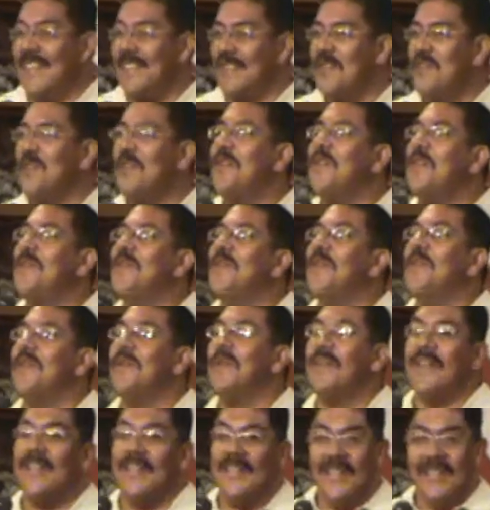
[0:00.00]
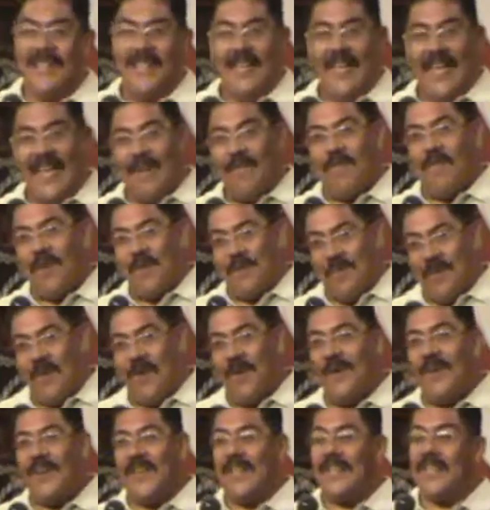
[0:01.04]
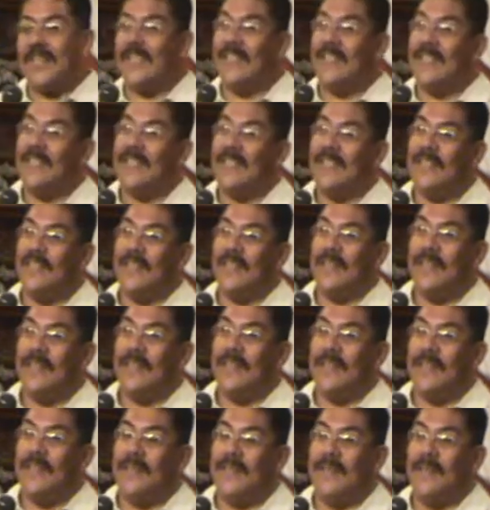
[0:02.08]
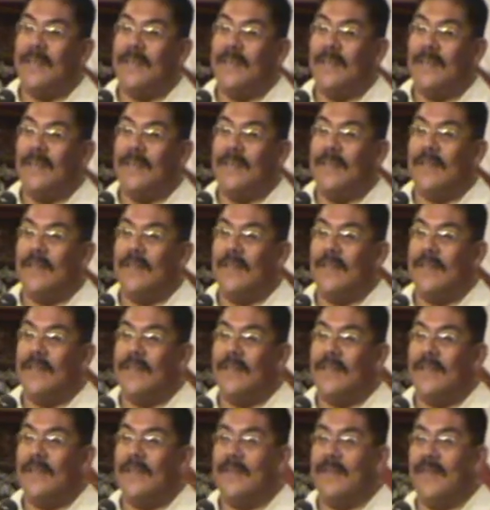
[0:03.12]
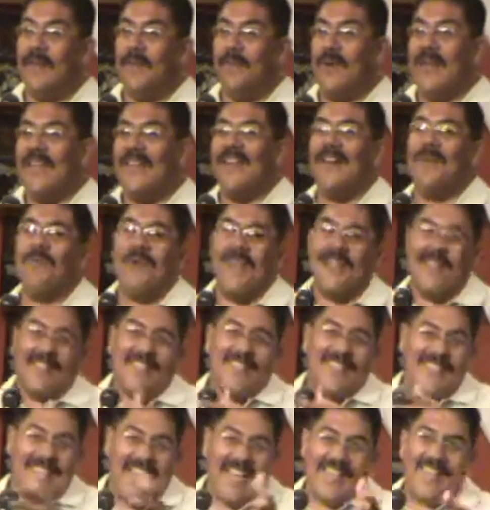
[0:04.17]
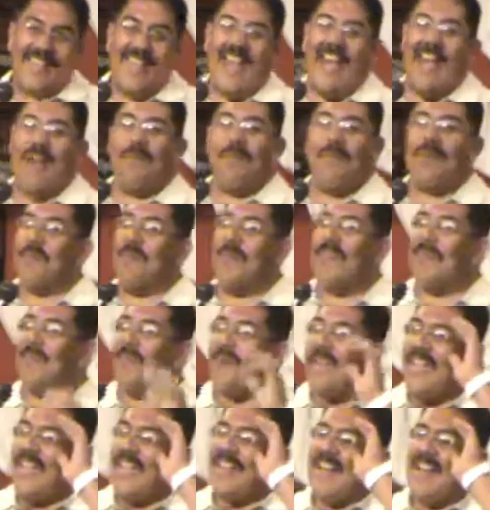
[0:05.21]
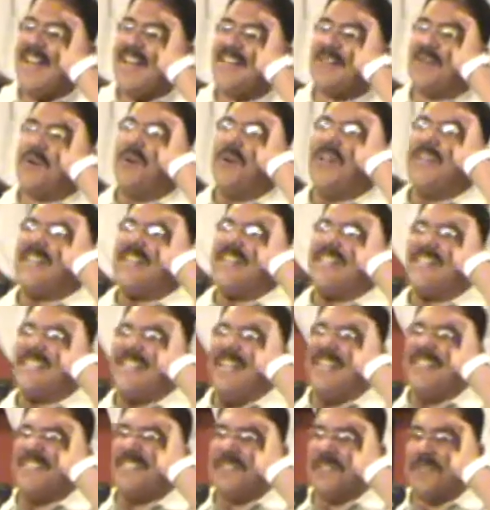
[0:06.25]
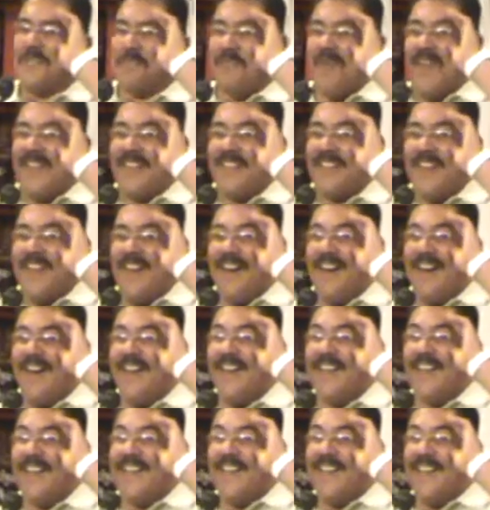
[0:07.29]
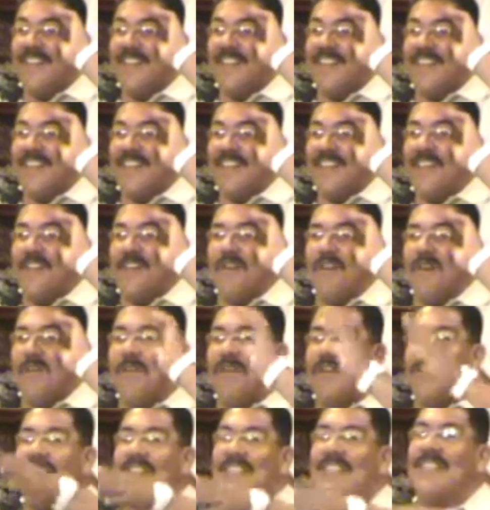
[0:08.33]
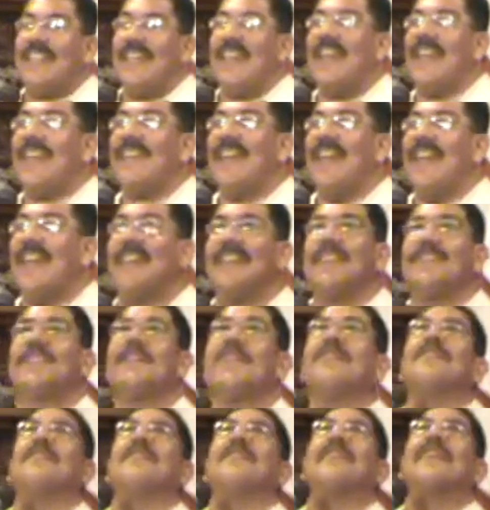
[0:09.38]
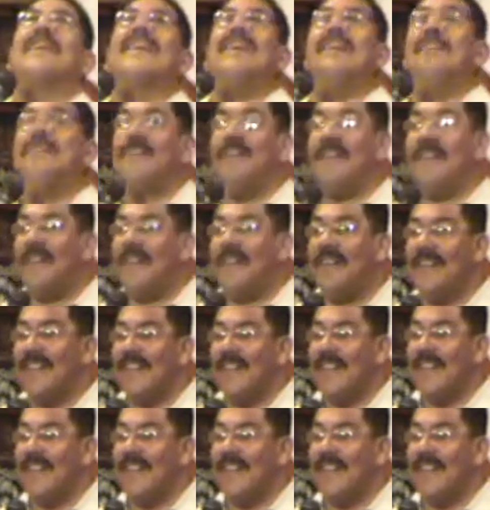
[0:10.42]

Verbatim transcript: It's new every morning. Yes, we know, we understand that. We, we, we ain't got a quick attention span there. You know when you sin that he's going to forgive you.